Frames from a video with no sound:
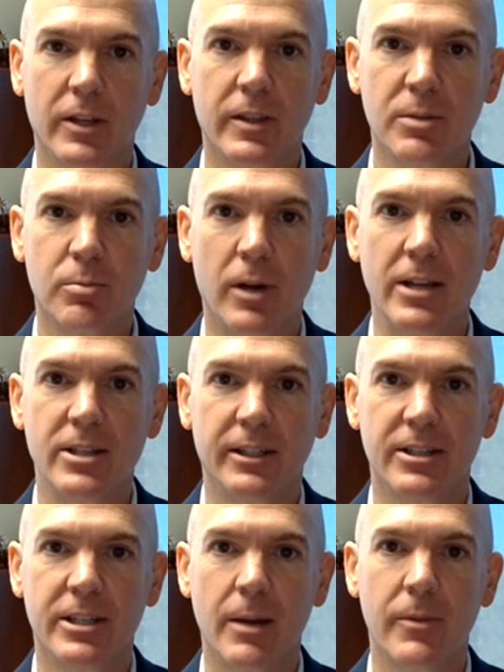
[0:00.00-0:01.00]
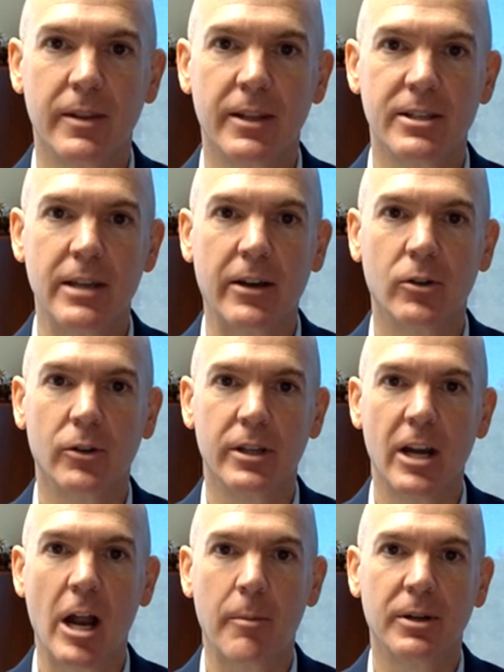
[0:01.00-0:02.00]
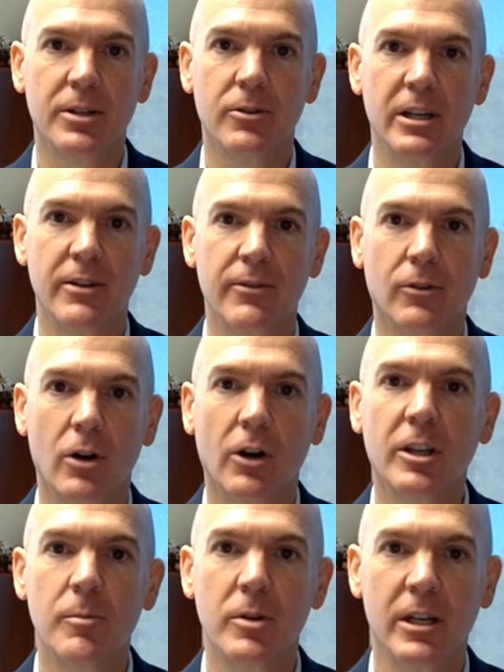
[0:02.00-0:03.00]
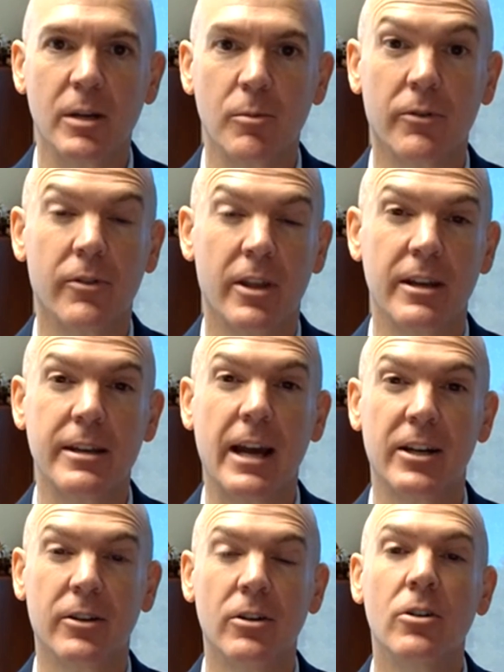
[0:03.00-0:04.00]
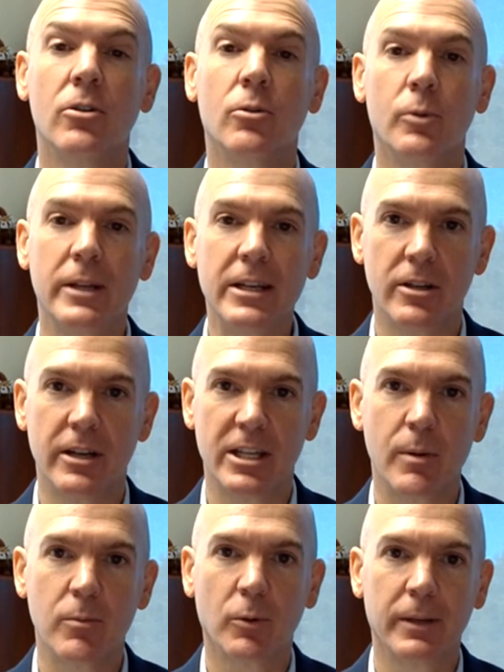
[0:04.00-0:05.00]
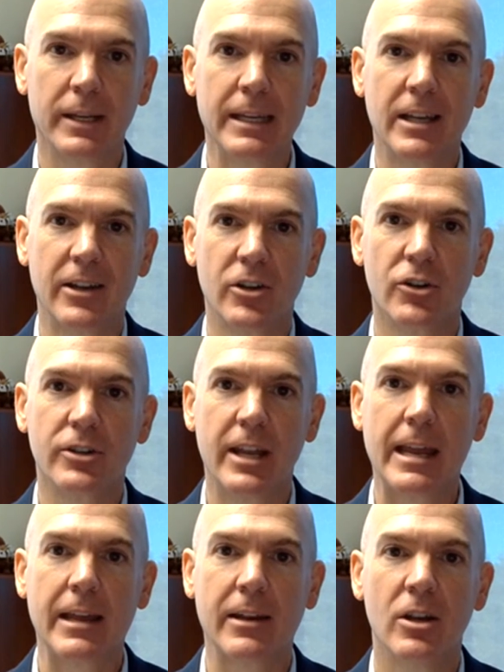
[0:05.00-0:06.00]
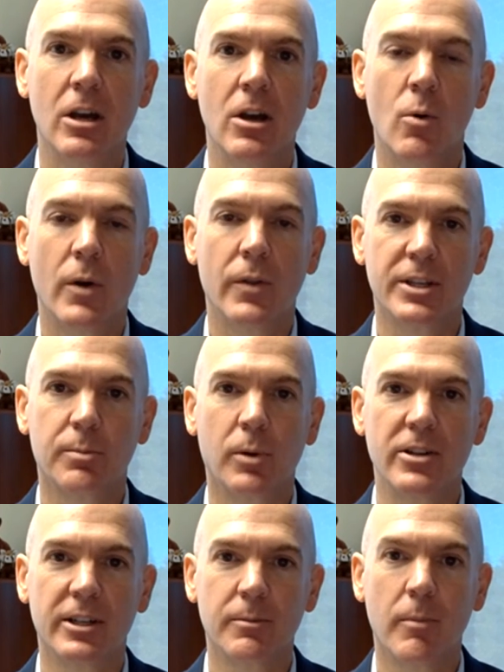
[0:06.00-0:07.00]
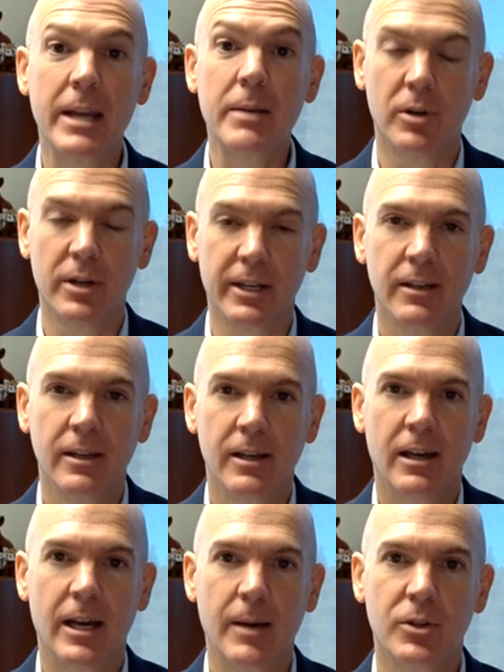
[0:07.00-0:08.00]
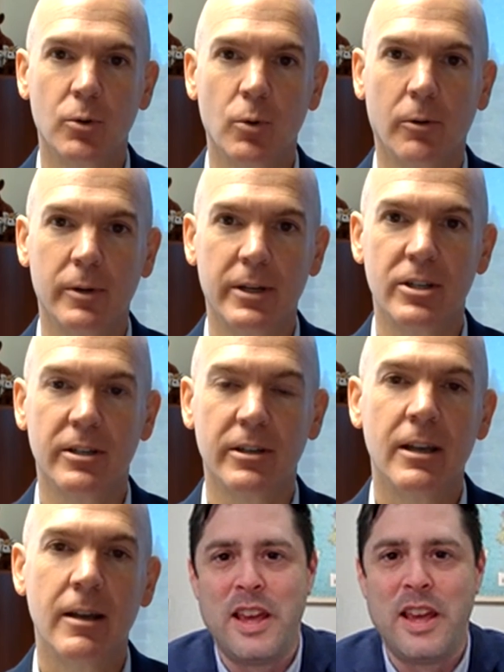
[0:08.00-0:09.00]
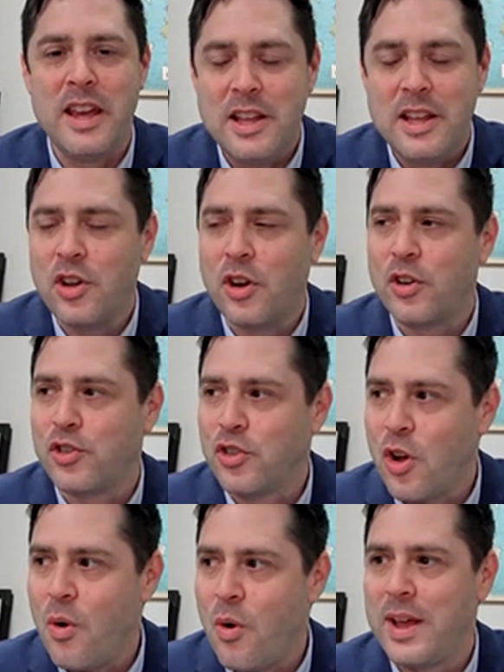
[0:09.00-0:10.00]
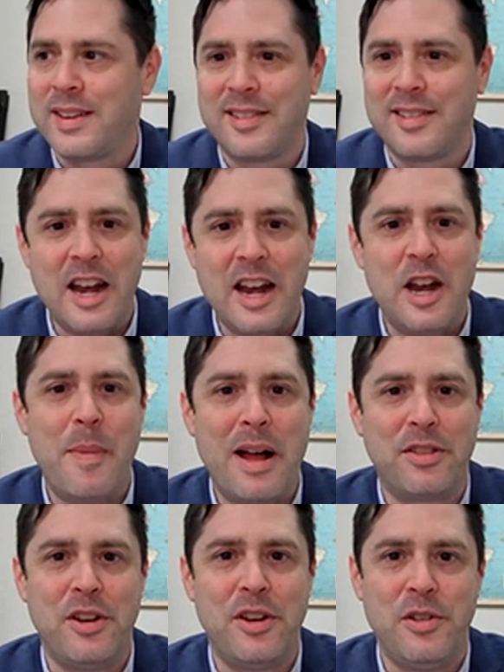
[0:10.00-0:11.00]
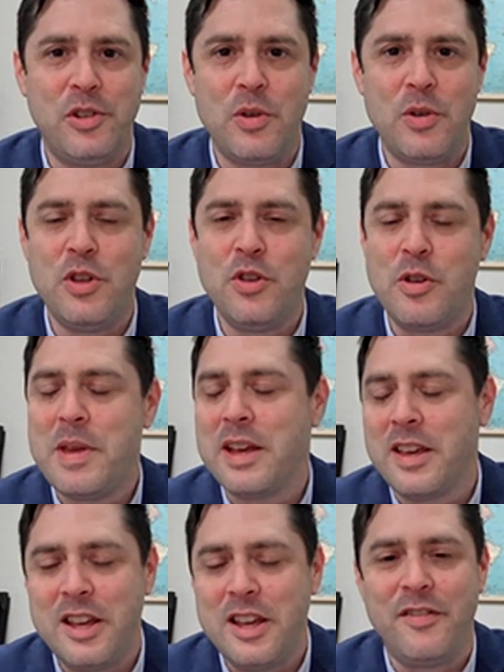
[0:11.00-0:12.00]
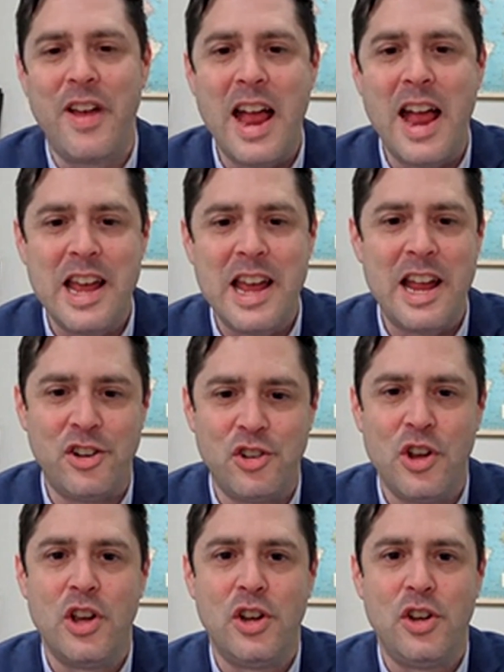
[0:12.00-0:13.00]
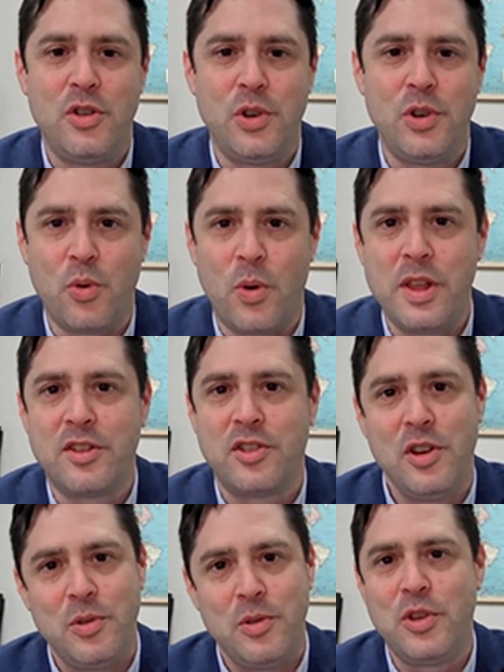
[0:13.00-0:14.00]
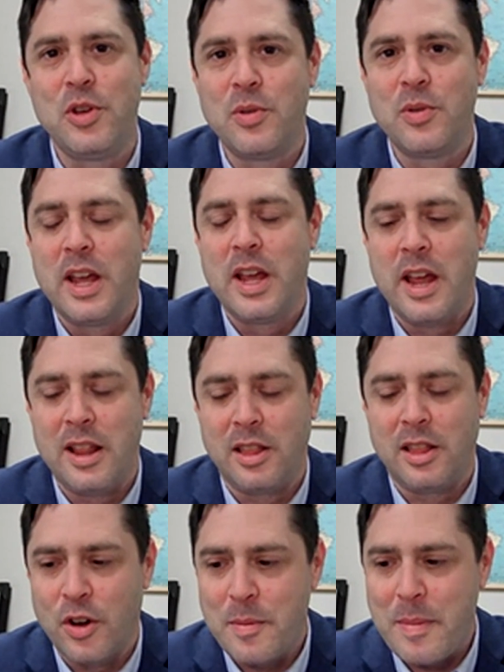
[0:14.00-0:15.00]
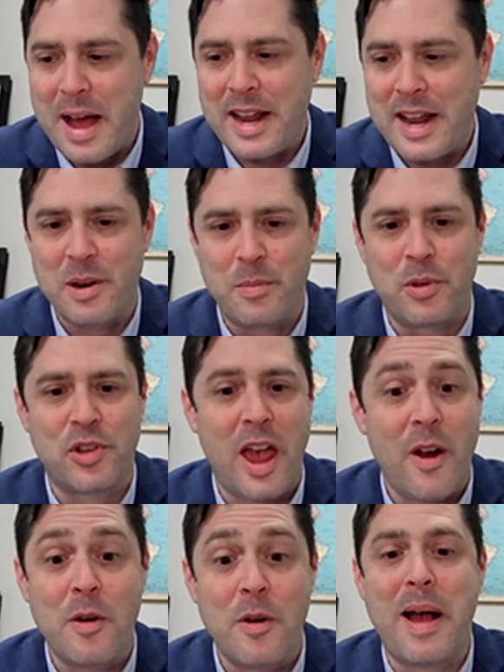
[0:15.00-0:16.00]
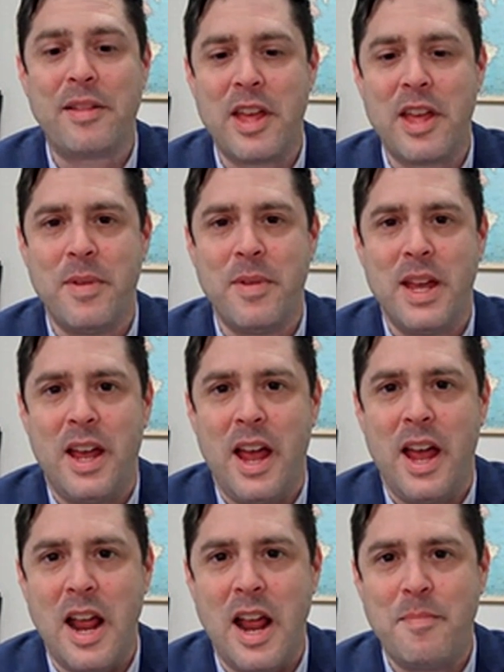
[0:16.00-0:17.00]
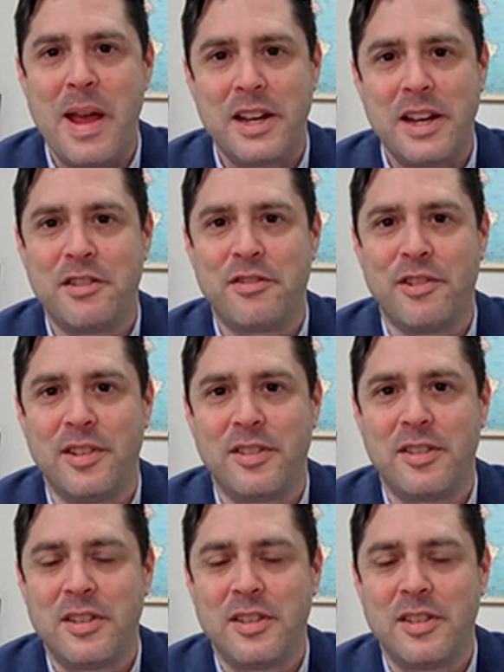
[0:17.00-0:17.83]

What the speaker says: at this project as something that's not only an opportunity for our community, but for the entire region as people begin to understand what this project might bring to our region. Kids are so excited about the new zoo, and you can be a kid of any age to enjoy this new zoo and learn about animals, care about them, and make a difference.